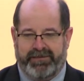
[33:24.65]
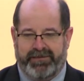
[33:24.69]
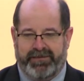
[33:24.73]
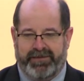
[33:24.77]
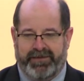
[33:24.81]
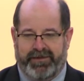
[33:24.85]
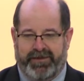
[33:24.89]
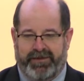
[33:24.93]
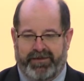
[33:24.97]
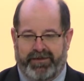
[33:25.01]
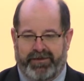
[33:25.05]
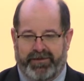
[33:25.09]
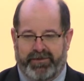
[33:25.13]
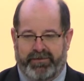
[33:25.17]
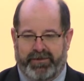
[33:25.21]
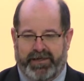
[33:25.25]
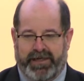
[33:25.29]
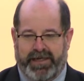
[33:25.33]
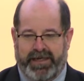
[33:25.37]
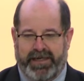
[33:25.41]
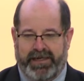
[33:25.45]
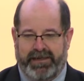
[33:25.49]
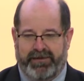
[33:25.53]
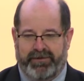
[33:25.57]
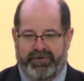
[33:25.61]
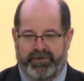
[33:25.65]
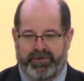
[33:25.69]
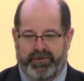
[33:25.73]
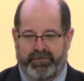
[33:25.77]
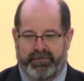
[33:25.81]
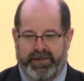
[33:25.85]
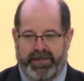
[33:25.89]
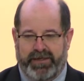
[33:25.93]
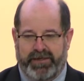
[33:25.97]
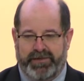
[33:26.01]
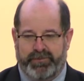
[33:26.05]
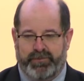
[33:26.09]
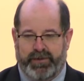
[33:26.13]
Not quite,
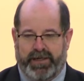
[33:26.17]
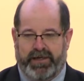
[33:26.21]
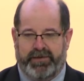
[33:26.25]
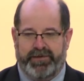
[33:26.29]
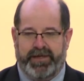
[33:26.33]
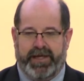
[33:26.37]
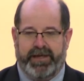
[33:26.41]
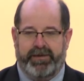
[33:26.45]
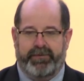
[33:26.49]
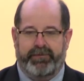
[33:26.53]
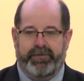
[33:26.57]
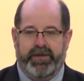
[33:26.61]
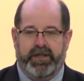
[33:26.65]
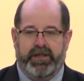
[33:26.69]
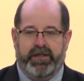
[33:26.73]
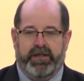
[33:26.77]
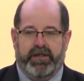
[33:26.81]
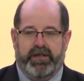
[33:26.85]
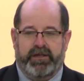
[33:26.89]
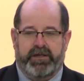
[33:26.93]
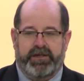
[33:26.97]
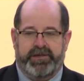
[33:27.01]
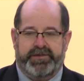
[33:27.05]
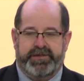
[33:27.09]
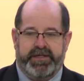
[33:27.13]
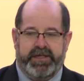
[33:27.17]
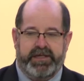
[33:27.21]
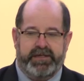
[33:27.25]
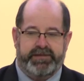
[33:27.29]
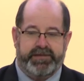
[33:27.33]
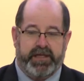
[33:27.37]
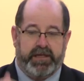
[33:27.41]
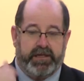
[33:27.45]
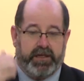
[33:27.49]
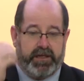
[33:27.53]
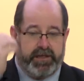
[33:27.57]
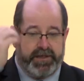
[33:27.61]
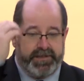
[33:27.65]
almost. Well done. You see, it's
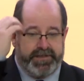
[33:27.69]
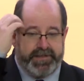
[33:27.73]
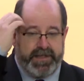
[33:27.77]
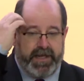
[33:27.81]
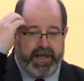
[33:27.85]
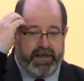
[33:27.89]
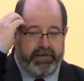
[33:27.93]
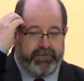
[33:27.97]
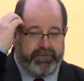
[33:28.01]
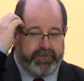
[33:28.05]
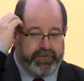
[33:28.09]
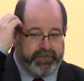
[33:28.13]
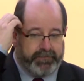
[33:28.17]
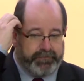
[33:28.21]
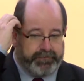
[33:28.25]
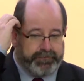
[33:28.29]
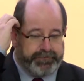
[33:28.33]
a lot of stuff.